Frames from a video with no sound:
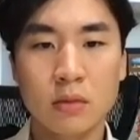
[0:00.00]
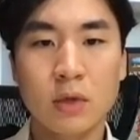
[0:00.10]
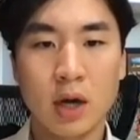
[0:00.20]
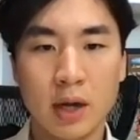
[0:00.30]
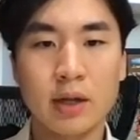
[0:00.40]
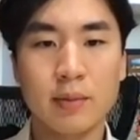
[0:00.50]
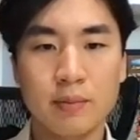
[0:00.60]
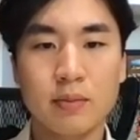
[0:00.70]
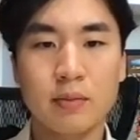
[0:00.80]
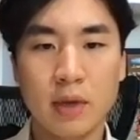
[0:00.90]
Got it.
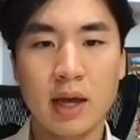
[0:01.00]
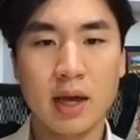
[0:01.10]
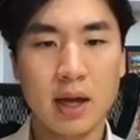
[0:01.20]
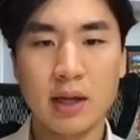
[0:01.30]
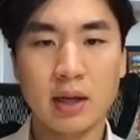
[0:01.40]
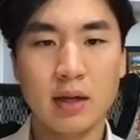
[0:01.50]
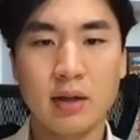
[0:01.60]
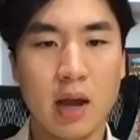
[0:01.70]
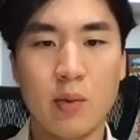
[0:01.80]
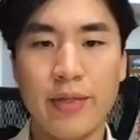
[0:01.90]
Yeah, I,
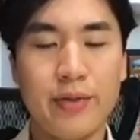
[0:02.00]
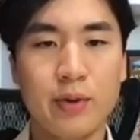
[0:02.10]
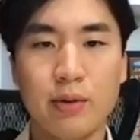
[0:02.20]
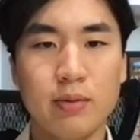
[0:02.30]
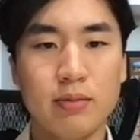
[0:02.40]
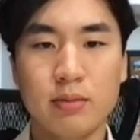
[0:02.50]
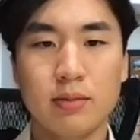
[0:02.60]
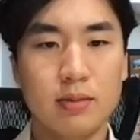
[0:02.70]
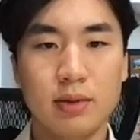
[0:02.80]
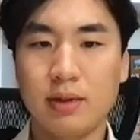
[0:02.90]
I, I went through
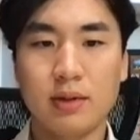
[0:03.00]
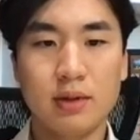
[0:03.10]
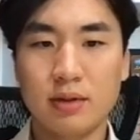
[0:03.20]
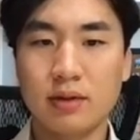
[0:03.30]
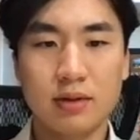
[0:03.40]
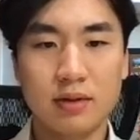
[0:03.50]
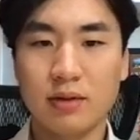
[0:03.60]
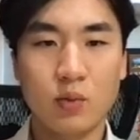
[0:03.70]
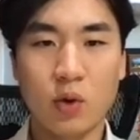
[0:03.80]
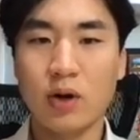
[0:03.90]

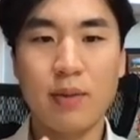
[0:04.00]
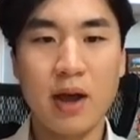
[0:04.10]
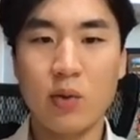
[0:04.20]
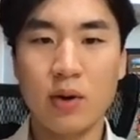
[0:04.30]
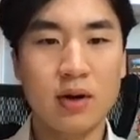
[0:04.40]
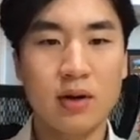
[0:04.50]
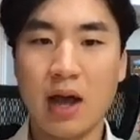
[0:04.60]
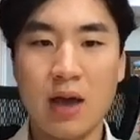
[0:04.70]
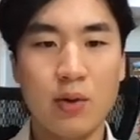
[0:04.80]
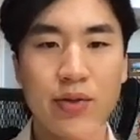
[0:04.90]
word by word.
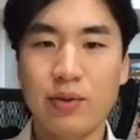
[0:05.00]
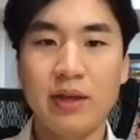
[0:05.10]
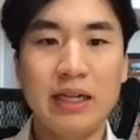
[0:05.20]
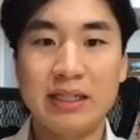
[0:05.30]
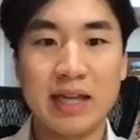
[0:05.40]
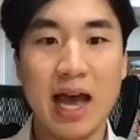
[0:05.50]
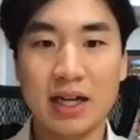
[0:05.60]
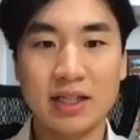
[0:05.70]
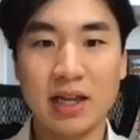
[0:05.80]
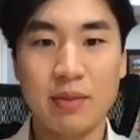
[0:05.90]
I went through the exact
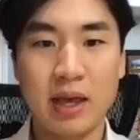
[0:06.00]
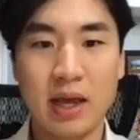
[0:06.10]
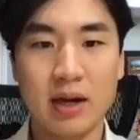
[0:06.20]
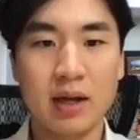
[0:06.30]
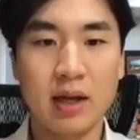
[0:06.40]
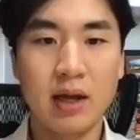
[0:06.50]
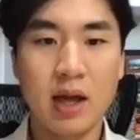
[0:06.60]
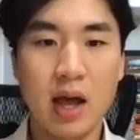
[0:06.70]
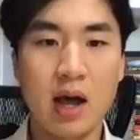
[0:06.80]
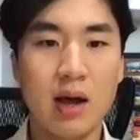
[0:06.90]
same thing
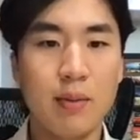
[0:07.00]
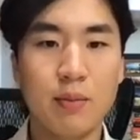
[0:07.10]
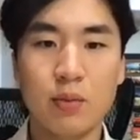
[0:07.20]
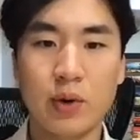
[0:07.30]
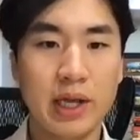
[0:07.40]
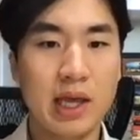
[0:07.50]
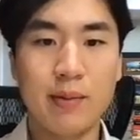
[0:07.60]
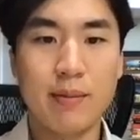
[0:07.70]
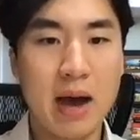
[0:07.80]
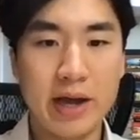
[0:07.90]
um, when it came
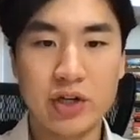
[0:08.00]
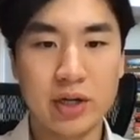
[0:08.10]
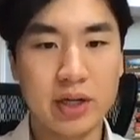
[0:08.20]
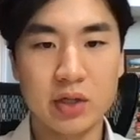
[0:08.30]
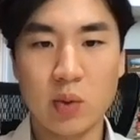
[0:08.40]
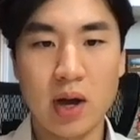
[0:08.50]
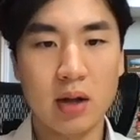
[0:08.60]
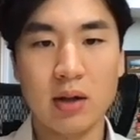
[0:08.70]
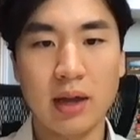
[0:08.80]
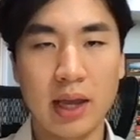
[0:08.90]
to my journey as well.